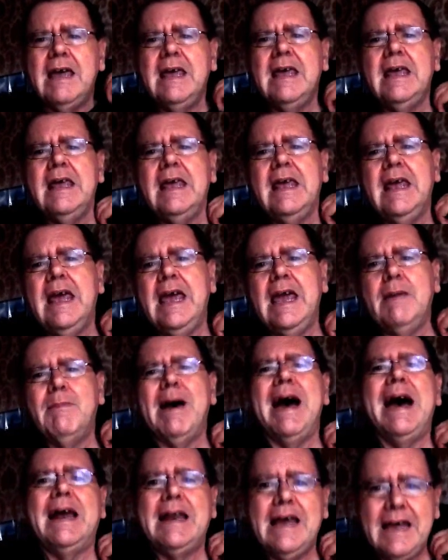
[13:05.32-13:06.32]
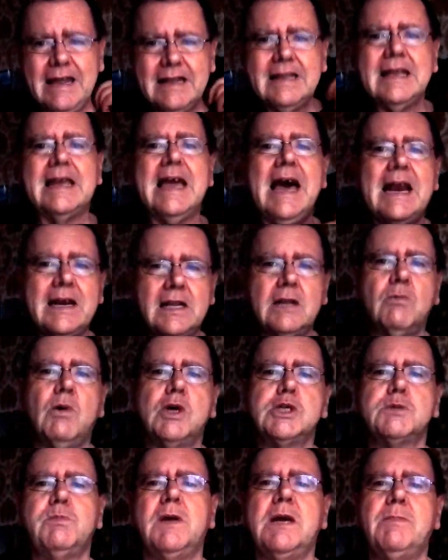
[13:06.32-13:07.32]
Anna, the character, was
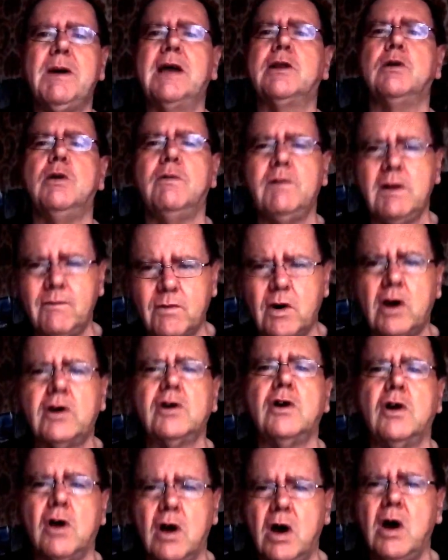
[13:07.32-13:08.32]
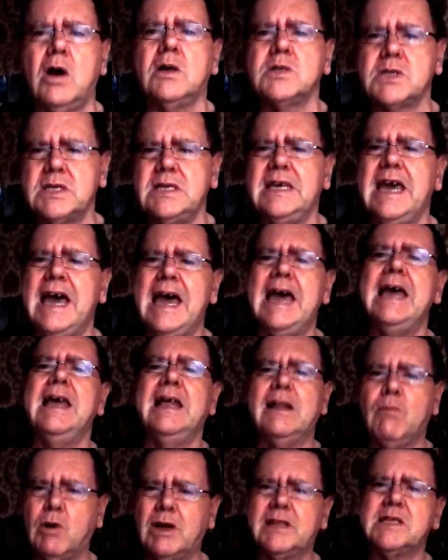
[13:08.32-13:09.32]
played by the lovely Veronica Carson. Yeah, one of
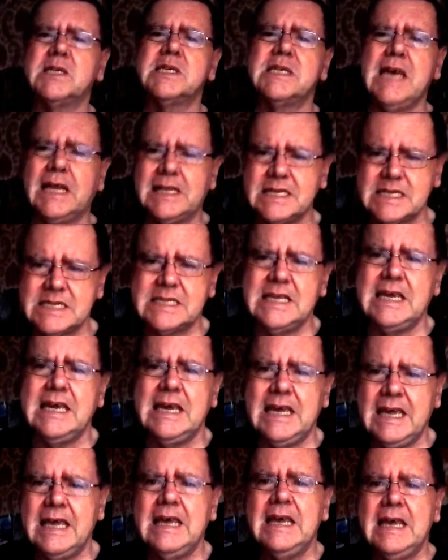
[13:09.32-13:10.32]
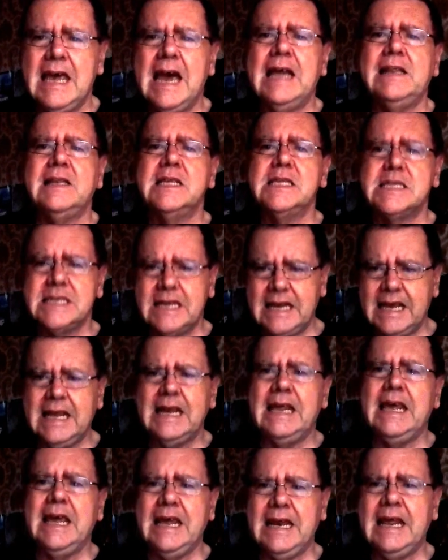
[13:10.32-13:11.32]
the saddest endings in
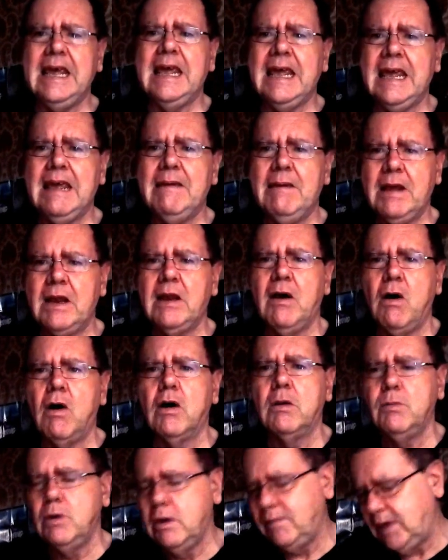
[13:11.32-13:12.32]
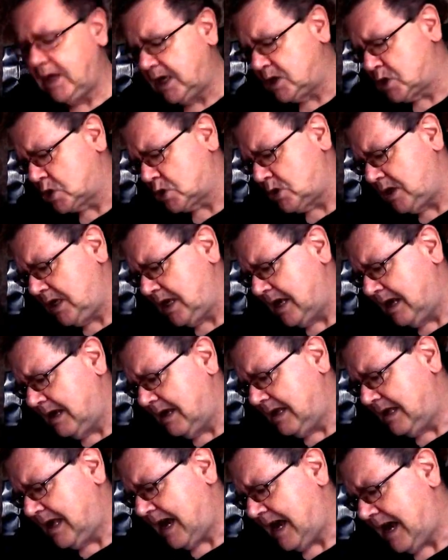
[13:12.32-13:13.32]
a horror movie history. Yeah,
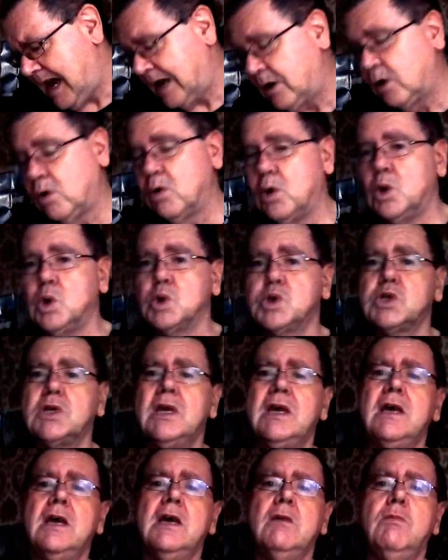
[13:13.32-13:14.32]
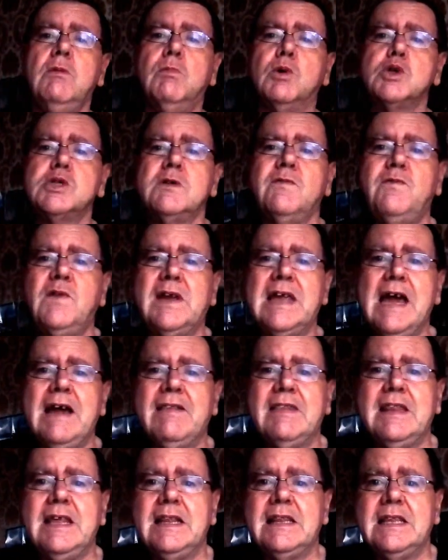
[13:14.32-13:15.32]
and of course we mustn't forget the
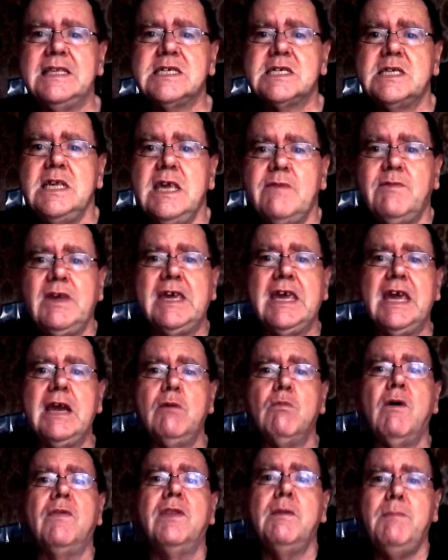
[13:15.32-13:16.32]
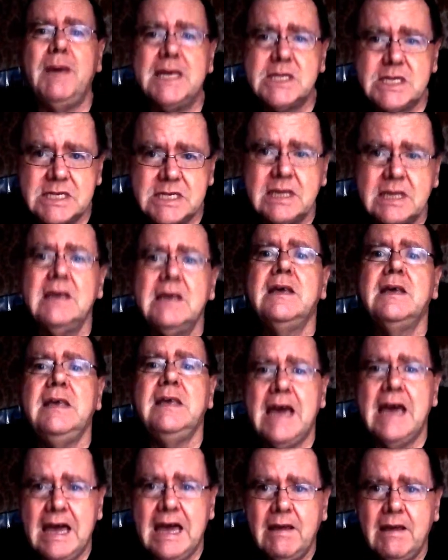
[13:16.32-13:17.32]
Stephen King one, The Mist. Yeah,
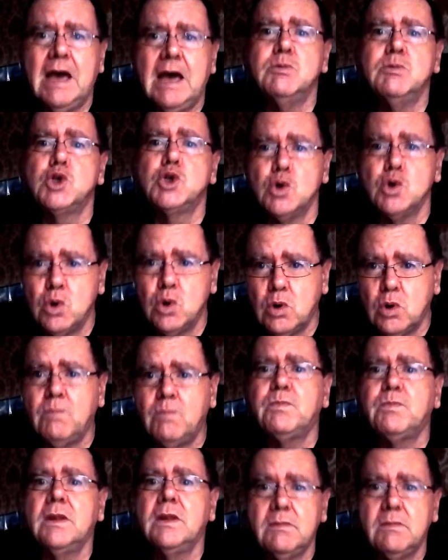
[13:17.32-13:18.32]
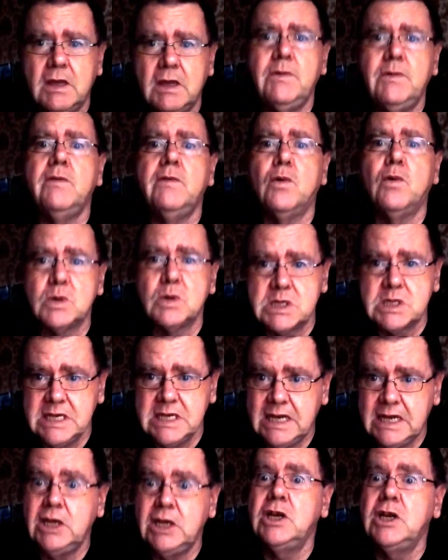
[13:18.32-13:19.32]
I'm sure if you've all seen it, you
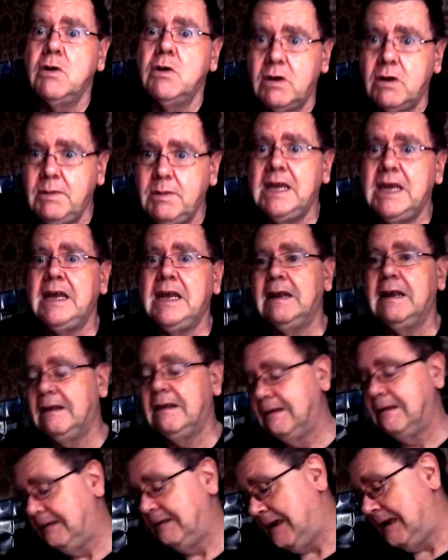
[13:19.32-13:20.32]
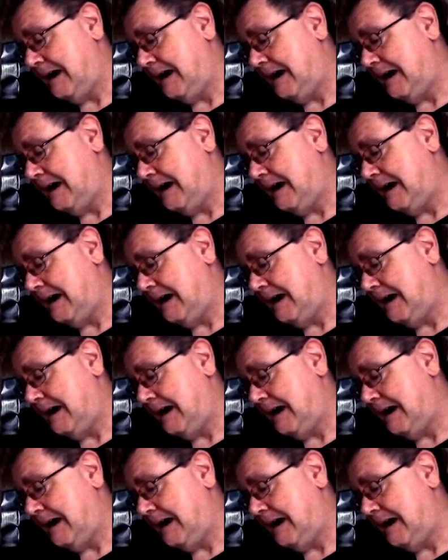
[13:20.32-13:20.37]
know what I mean. Yeah,